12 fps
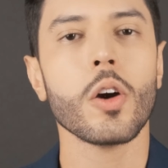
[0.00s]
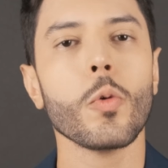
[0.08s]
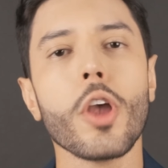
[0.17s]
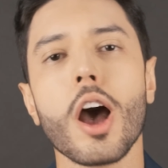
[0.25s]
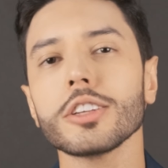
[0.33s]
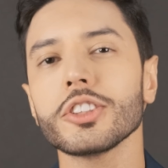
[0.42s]

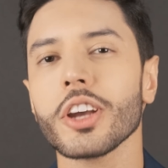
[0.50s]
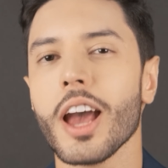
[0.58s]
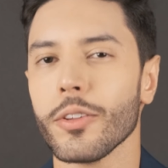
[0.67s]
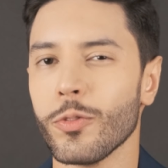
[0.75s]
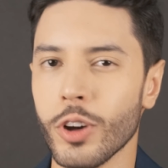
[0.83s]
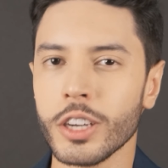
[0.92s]
We also
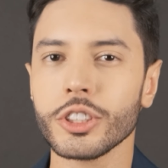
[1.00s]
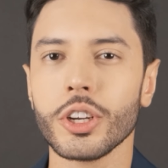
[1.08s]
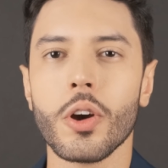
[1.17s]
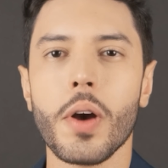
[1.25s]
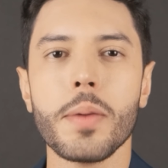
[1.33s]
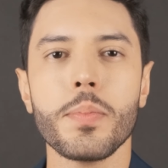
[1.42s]
got
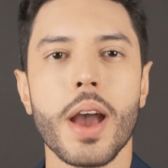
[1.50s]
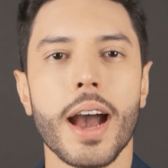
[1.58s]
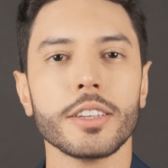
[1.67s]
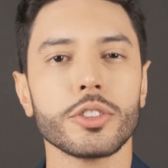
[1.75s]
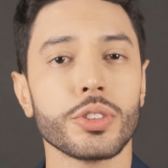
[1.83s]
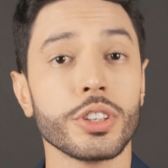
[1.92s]
functional
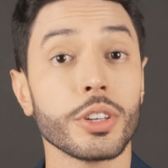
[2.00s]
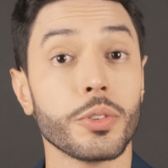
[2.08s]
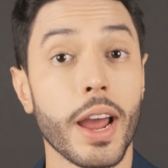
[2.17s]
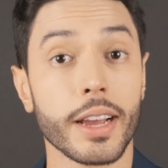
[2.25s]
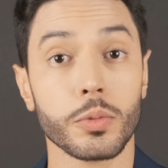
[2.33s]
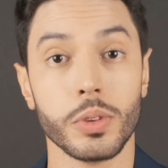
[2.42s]
APIs to
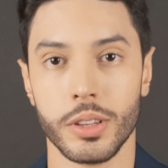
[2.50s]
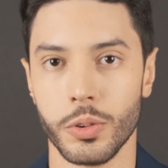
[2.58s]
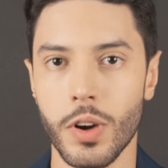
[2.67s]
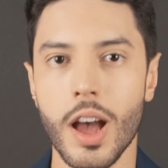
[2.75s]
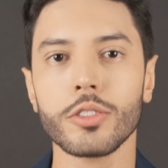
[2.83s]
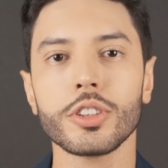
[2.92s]
interact with the
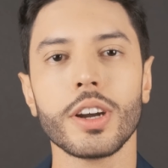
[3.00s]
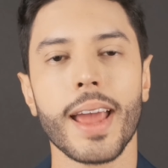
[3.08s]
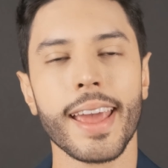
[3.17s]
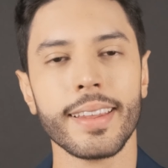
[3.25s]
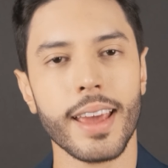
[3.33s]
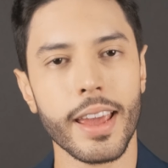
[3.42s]
router
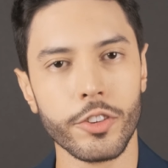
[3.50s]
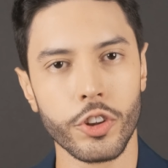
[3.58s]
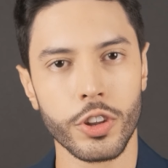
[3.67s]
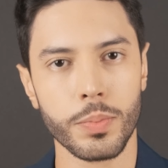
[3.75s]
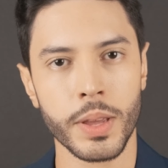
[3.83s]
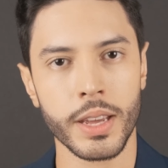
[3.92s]
and the
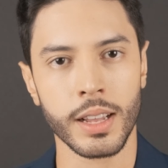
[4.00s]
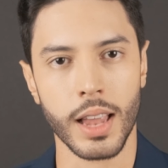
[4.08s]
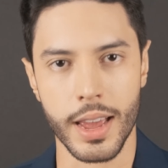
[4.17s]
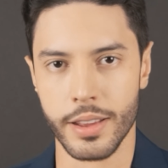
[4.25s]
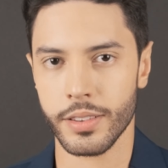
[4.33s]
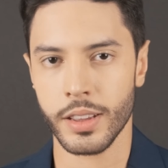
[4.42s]
HTTP
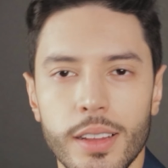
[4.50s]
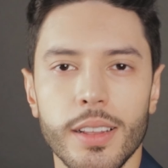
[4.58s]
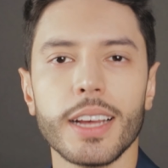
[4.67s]
client.